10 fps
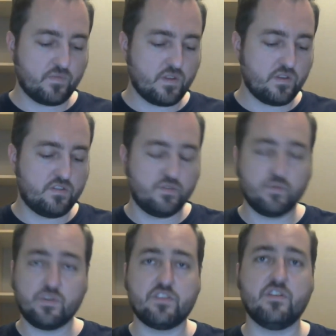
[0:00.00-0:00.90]
to
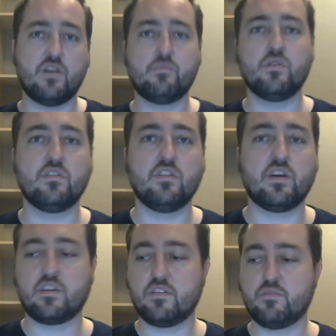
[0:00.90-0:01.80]
get their number like
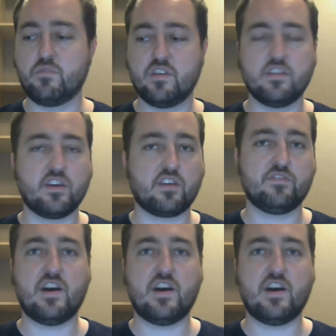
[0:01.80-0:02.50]
within like five